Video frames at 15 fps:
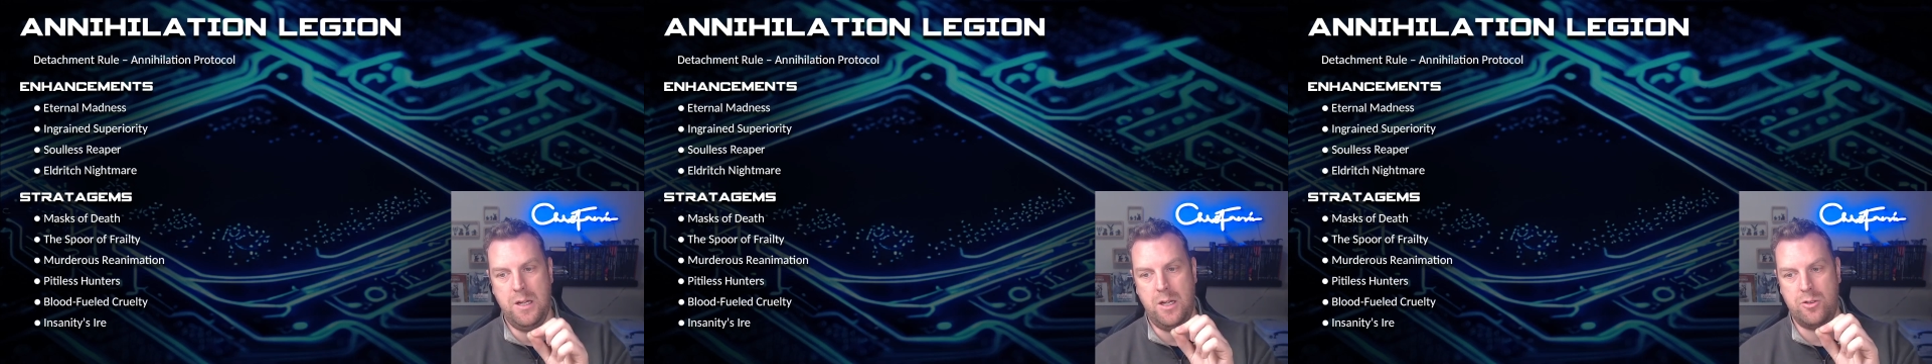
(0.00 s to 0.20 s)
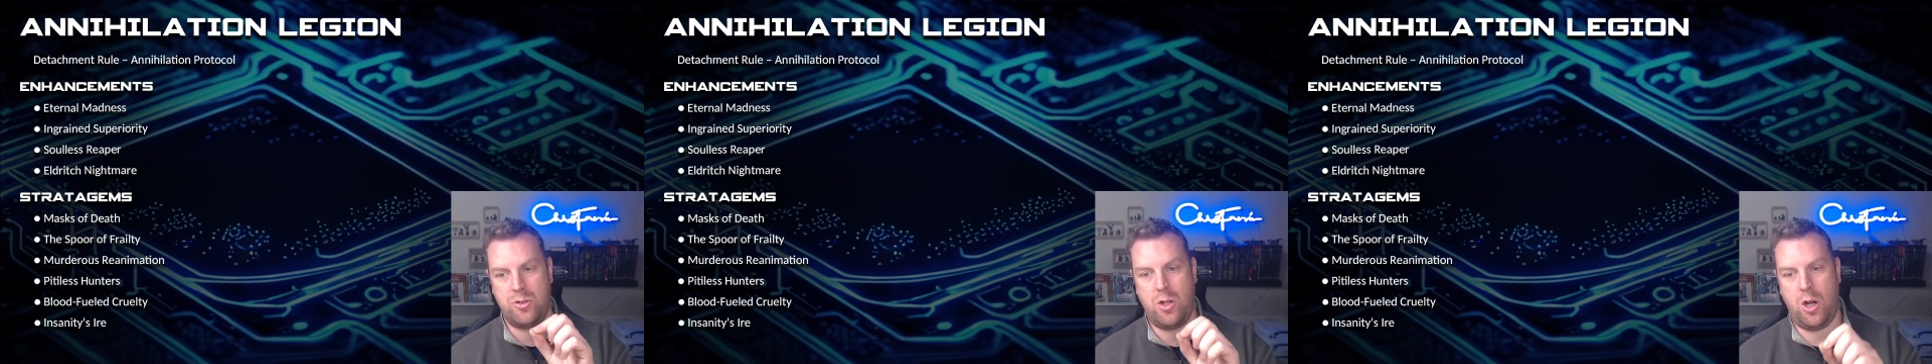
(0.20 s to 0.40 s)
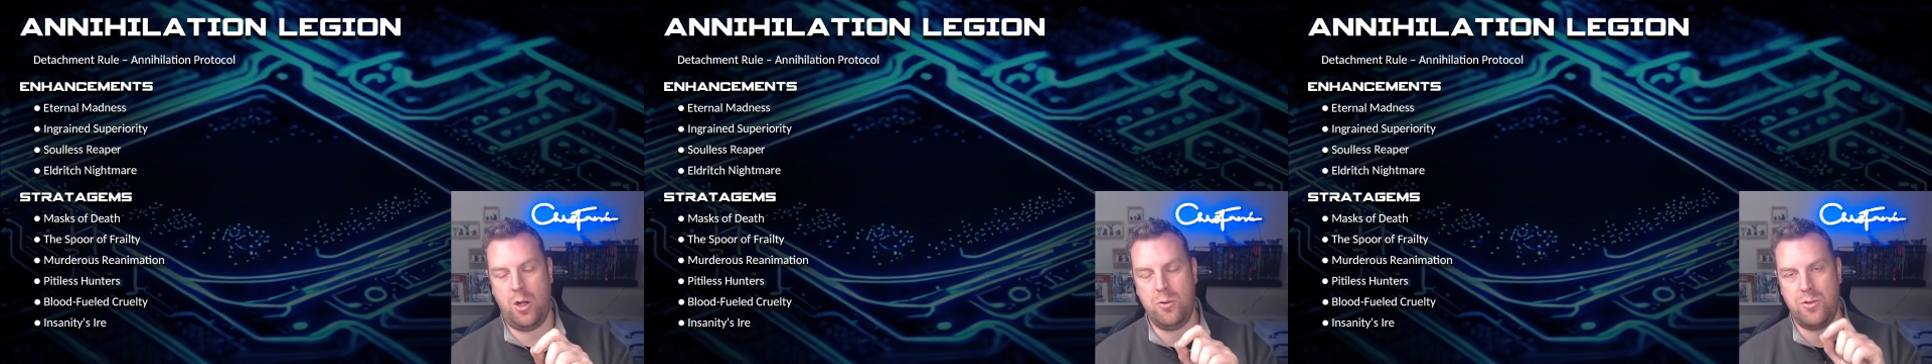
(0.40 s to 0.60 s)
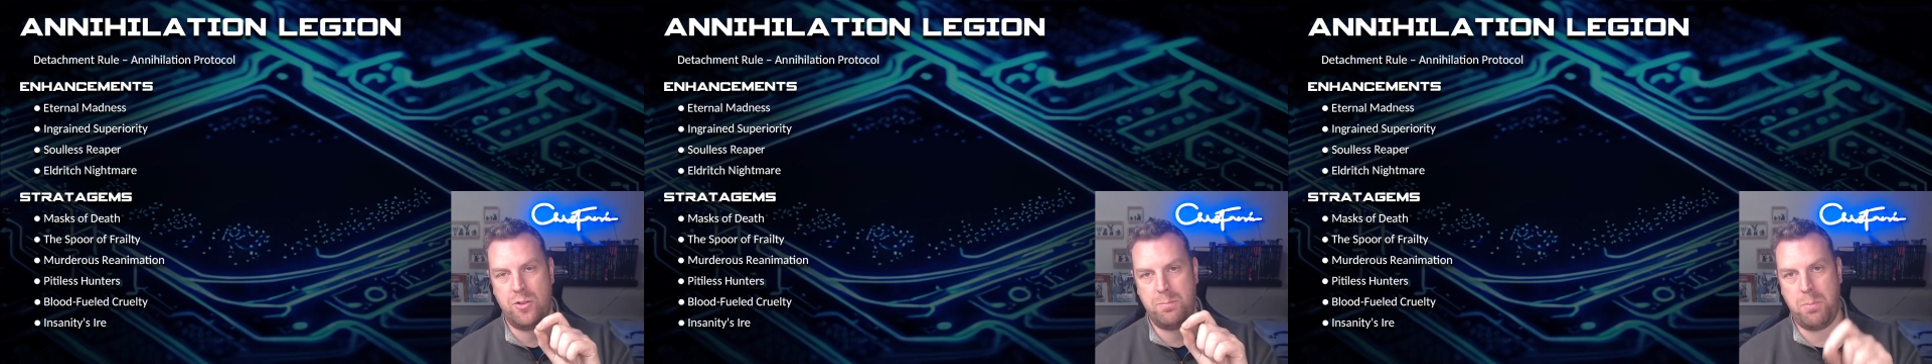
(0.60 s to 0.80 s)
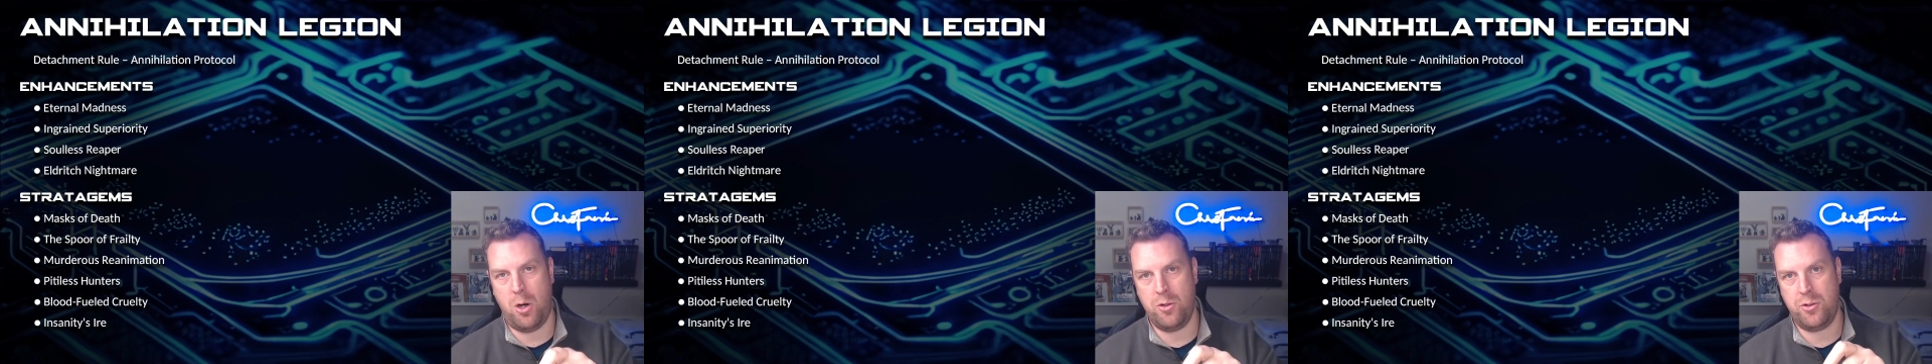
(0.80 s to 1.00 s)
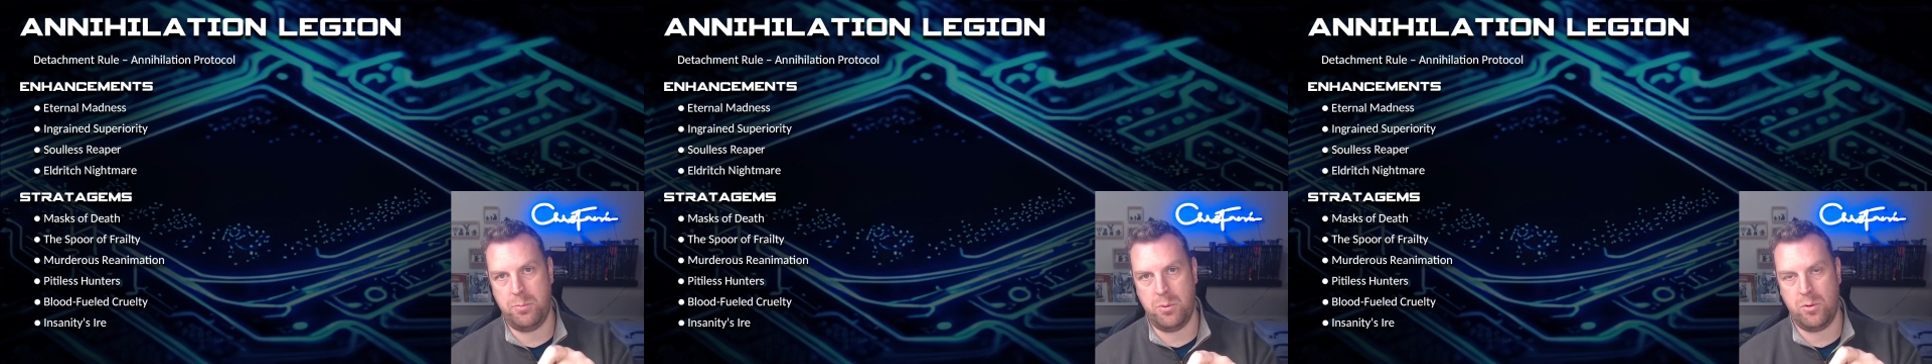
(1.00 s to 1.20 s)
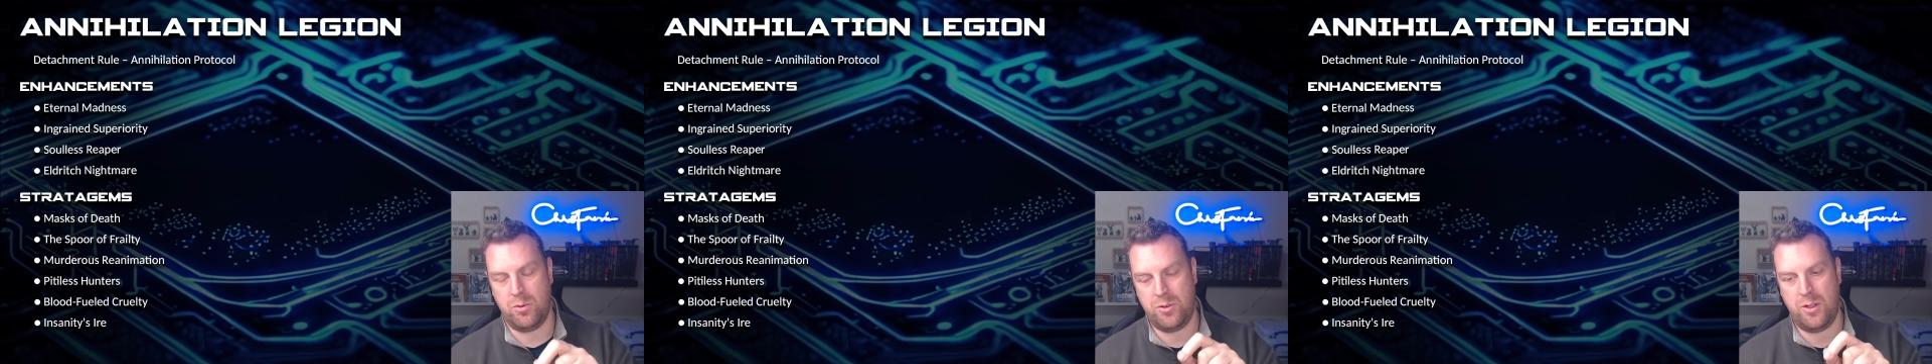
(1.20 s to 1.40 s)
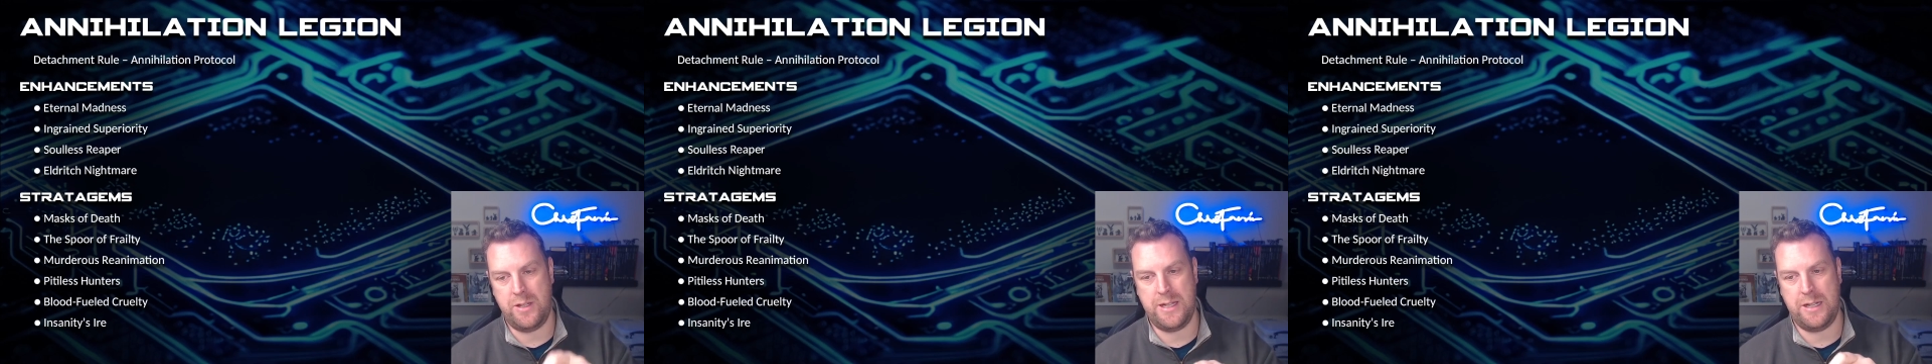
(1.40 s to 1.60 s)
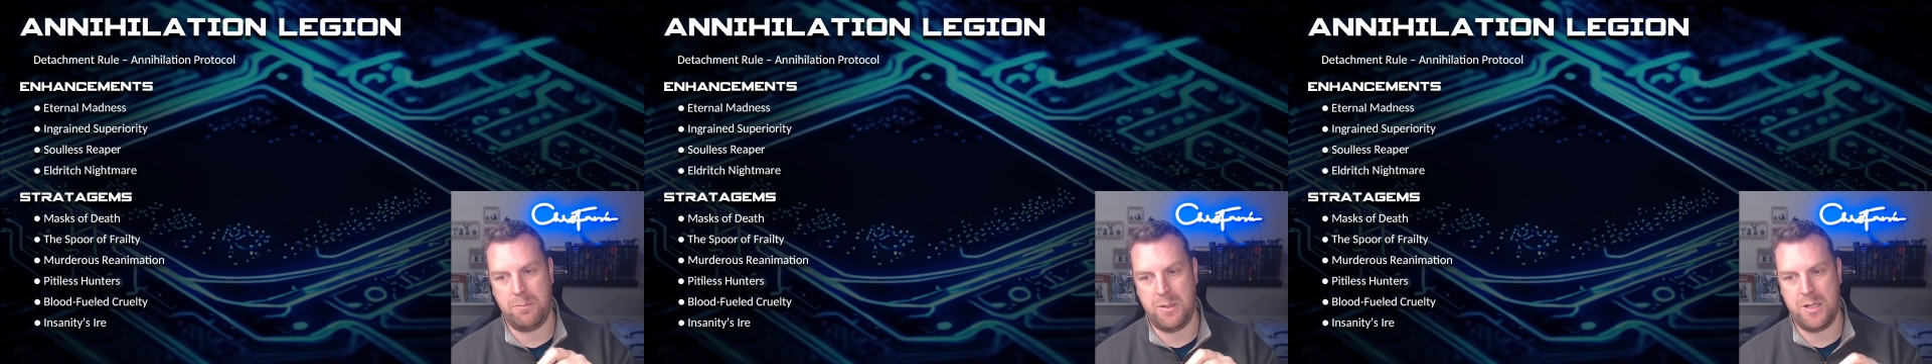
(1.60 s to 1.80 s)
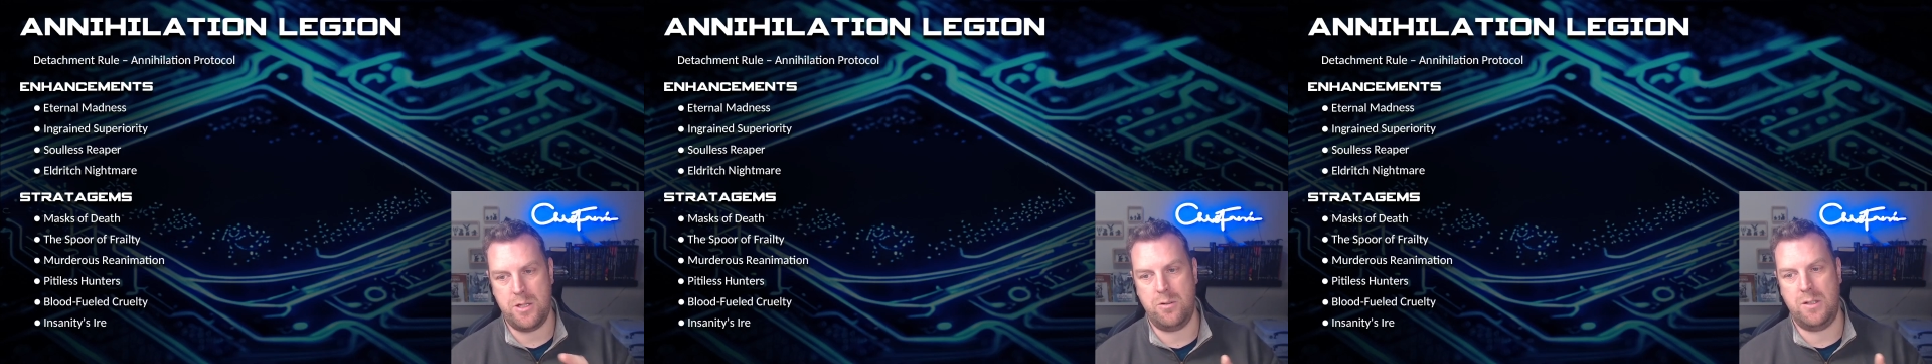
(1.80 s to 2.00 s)
as close as possible to the
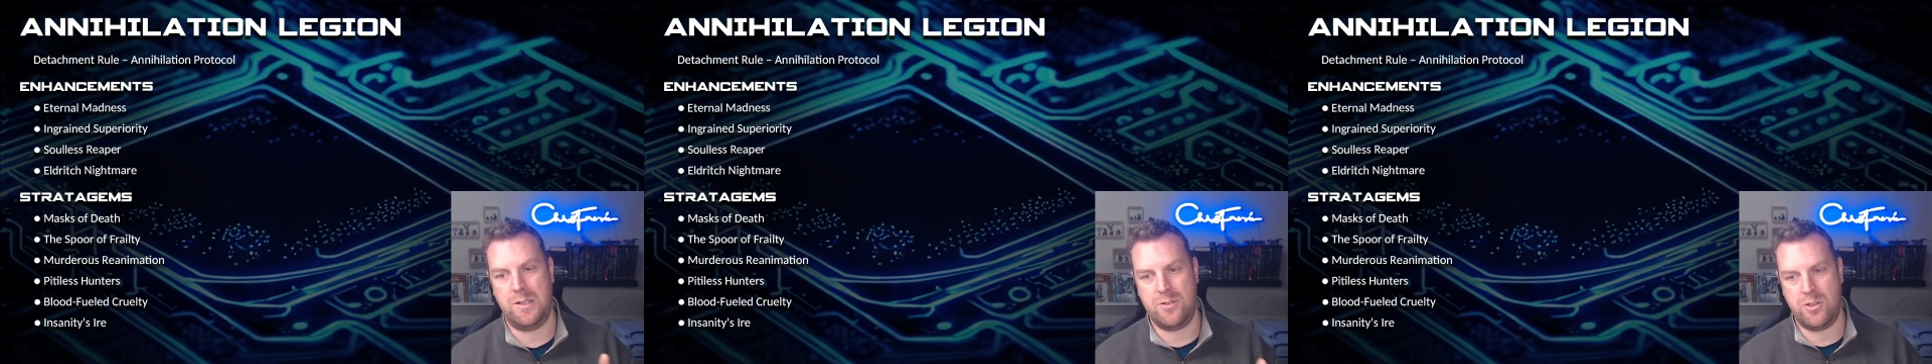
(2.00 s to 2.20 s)
enemy unit.